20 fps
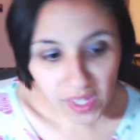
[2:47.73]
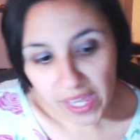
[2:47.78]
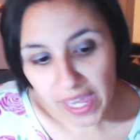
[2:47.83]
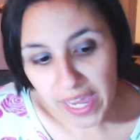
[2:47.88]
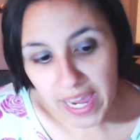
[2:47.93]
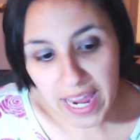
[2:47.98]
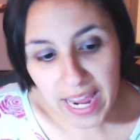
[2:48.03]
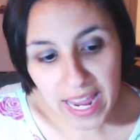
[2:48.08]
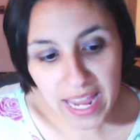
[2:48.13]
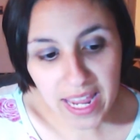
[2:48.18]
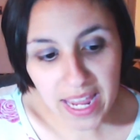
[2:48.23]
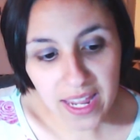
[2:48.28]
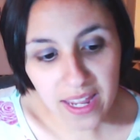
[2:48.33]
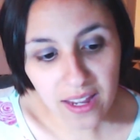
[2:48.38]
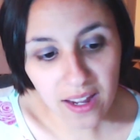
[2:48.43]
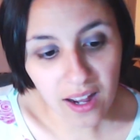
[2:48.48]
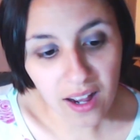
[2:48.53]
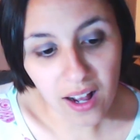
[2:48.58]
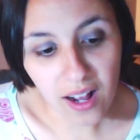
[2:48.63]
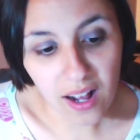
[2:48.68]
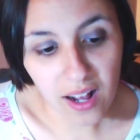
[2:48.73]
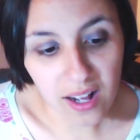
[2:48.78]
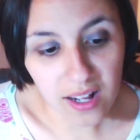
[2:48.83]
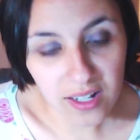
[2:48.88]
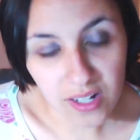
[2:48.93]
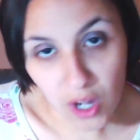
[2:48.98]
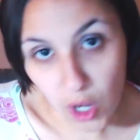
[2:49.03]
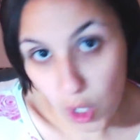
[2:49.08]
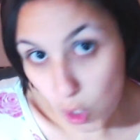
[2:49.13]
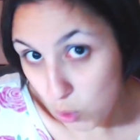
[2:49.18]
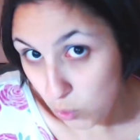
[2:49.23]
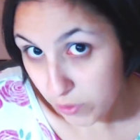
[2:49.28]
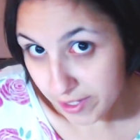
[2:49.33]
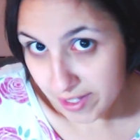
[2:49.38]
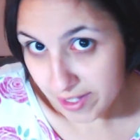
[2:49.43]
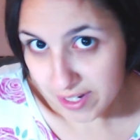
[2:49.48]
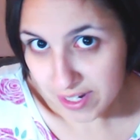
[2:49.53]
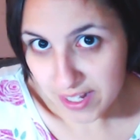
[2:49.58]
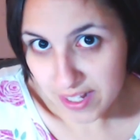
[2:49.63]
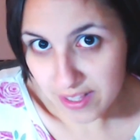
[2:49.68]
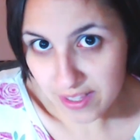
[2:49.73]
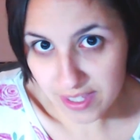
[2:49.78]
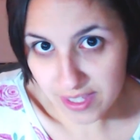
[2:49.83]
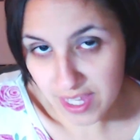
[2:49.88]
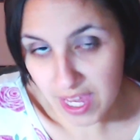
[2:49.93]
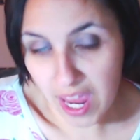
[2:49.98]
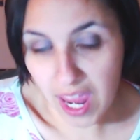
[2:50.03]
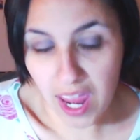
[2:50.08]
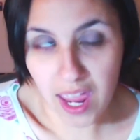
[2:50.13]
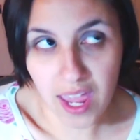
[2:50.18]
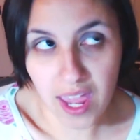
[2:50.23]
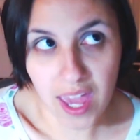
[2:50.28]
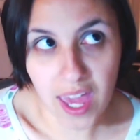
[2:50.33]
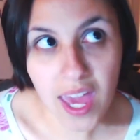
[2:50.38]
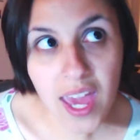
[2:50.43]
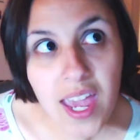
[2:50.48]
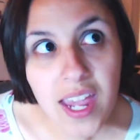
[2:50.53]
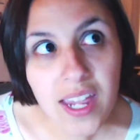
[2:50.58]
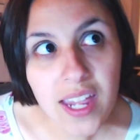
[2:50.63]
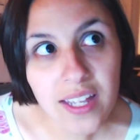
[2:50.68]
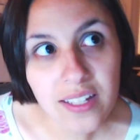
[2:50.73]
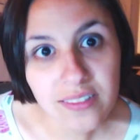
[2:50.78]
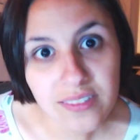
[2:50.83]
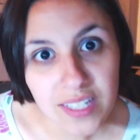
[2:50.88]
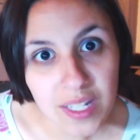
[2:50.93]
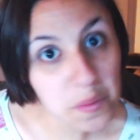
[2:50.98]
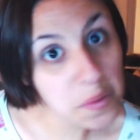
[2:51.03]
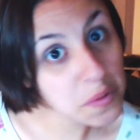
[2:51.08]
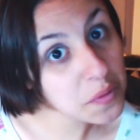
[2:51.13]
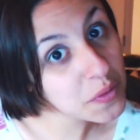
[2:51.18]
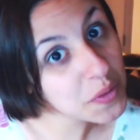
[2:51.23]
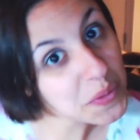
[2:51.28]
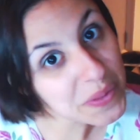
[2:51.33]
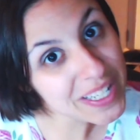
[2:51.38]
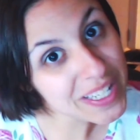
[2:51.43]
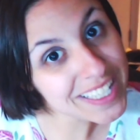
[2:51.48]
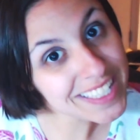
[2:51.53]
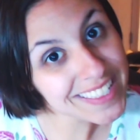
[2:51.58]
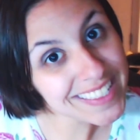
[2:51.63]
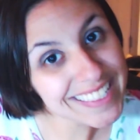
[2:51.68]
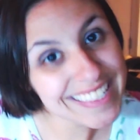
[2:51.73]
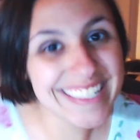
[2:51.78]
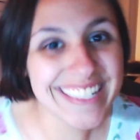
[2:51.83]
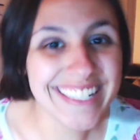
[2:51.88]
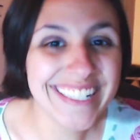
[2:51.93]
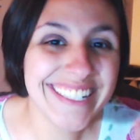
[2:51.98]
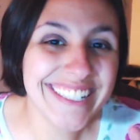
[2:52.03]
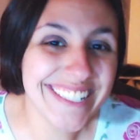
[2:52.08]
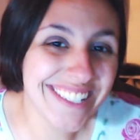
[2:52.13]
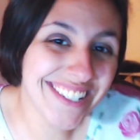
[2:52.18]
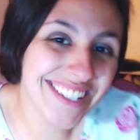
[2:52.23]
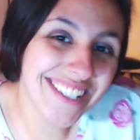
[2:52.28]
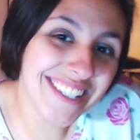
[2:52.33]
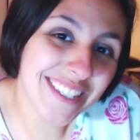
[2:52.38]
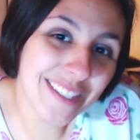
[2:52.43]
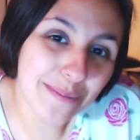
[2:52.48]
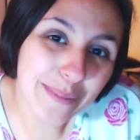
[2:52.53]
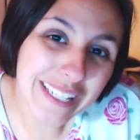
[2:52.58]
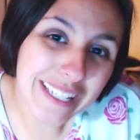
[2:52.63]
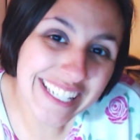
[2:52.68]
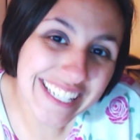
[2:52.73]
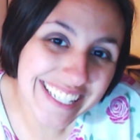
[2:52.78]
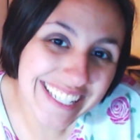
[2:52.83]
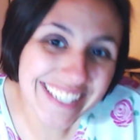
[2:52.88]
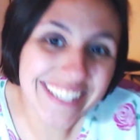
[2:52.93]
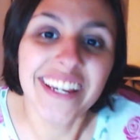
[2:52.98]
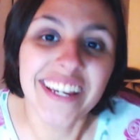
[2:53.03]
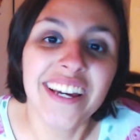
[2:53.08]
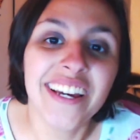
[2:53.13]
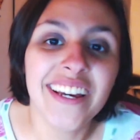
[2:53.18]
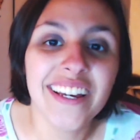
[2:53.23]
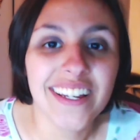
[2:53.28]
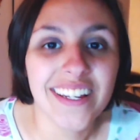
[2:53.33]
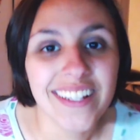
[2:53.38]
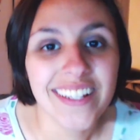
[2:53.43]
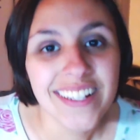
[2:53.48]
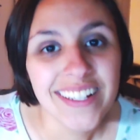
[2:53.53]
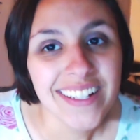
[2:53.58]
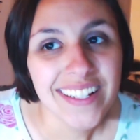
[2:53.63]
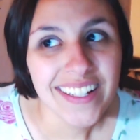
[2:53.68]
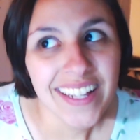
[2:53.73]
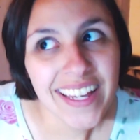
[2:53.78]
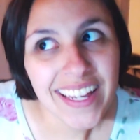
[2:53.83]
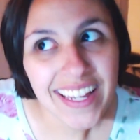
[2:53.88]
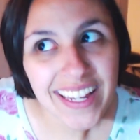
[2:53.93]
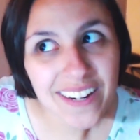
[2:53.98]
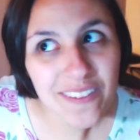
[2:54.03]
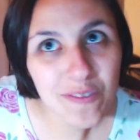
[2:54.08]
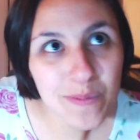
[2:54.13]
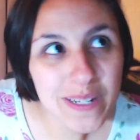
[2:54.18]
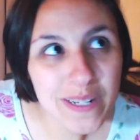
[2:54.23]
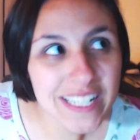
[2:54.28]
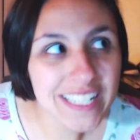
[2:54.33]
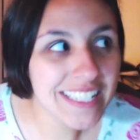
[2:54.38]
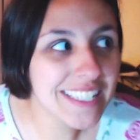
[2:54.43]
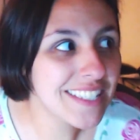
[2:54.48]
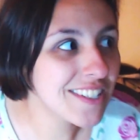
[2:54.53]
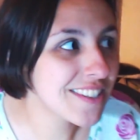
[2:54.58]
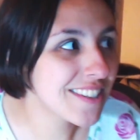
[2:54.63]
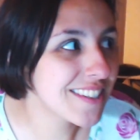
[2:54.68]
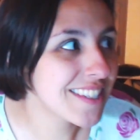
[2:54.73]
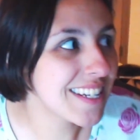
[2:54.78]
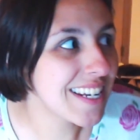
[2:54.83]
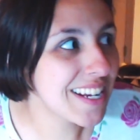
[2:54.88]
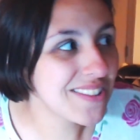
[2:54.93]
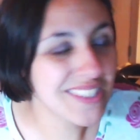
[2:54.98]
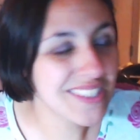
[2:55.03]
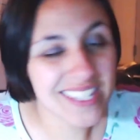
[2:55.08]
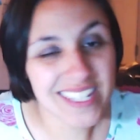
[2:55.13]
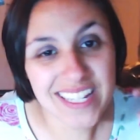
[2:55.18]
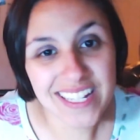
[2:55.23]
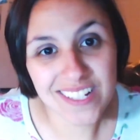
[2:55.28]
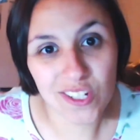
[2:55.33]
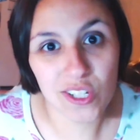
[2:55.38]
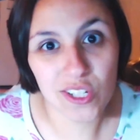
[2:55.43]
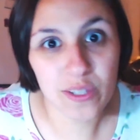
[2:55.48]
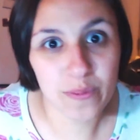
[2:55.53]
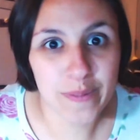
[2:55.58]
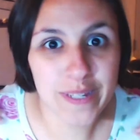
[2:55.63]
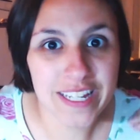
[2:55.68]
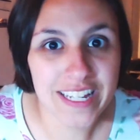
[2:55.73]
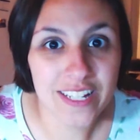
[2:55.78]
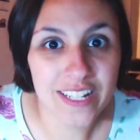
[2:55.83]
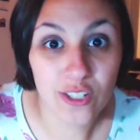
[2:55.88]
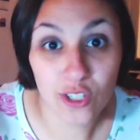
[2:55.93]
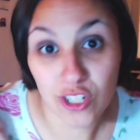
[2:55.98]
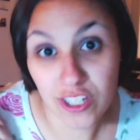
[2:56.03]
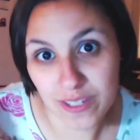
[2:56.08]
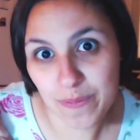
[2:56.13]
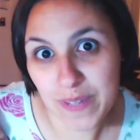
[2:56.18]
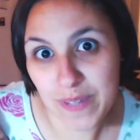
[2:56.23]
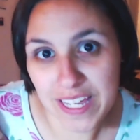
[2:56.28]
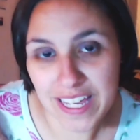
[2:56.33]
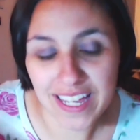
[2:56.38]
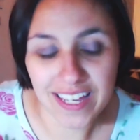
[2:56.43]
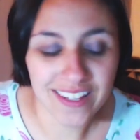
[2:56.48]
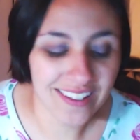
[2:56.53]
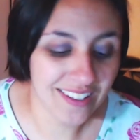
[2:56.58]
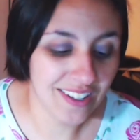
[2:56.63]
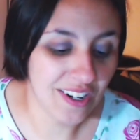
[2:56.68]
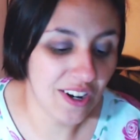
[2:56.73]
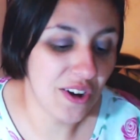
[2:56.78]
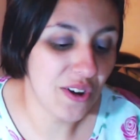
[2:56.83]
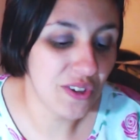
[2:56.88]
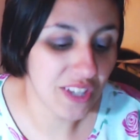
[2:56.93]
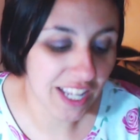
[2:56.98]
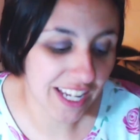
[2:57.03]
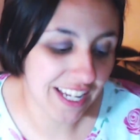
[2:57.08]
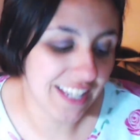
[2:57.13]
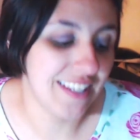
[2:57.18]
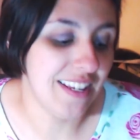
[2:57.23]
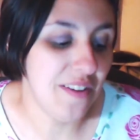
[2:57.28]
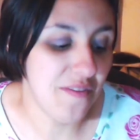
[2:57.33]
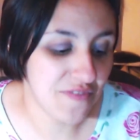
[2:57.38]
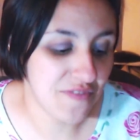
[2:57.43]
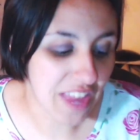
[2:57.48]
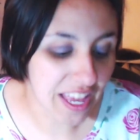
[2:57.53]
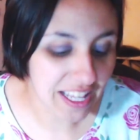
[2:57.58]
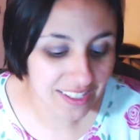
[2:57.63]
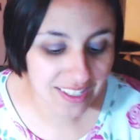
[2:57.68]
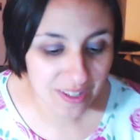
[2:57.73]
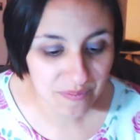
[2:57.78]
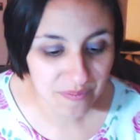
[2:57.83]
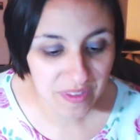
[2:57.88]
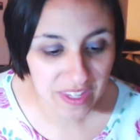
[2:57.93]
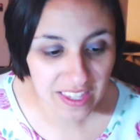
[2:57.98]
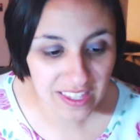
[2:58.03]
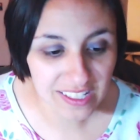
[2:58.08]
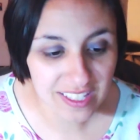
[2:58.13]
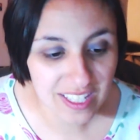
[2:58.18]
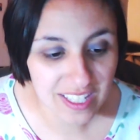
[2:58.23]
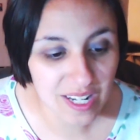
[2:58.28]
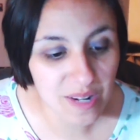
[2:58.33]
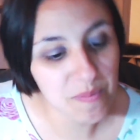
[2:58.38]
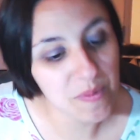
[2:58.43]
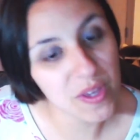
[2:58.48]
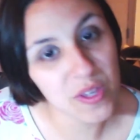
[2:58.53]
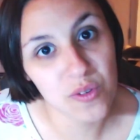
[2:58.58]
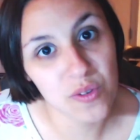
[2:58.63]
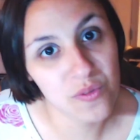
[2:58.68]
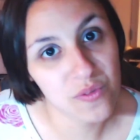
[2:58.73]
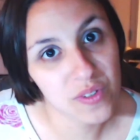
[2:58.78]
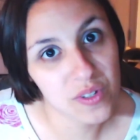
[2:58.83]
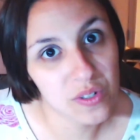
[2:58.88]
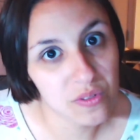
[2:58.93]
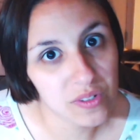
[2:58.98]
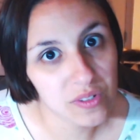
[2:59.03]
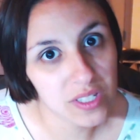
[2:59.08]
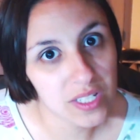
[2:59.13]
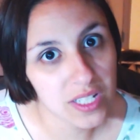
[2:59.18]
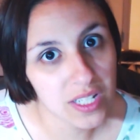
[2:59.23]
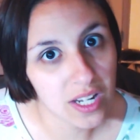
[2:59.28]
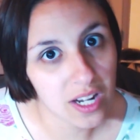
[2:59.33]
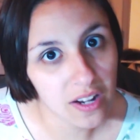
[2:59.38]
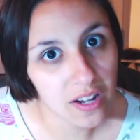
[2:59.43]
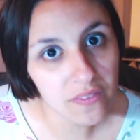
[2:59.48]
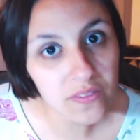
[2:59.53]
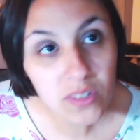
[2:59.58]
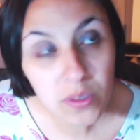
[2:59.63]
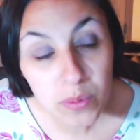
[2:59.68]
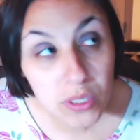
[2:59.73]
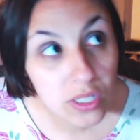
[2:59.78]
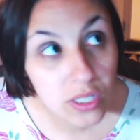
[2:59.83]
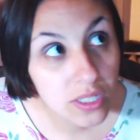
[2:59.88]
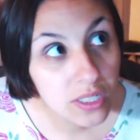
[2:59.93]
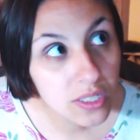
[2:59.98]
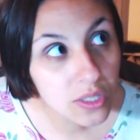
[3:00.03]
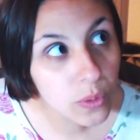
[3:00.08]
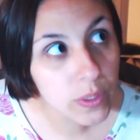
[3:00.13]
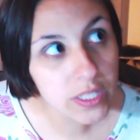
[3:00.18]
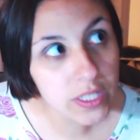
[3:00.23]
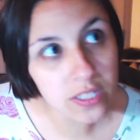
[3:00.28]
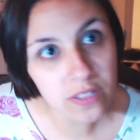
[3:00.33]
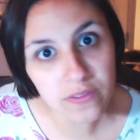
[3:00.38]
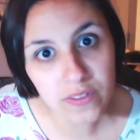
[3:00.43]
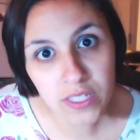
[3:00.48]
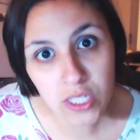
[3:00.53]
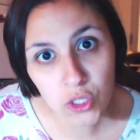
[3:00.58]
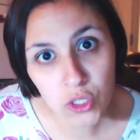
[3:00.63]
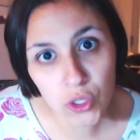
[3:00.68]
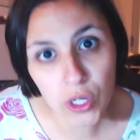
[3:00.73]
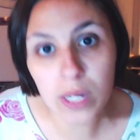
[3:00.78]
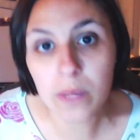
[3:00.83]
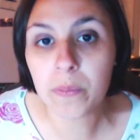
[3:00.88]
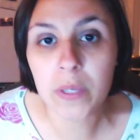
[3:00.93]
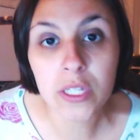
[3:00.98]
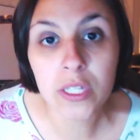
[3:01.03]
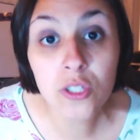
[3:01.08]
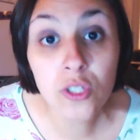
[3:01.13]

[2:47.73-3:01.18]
a host and say, hey, table for one, just me. Hey everybody, just announcing, just me. You know, like if that's something that's gonna make you feel really uncomfortable, quick service is great because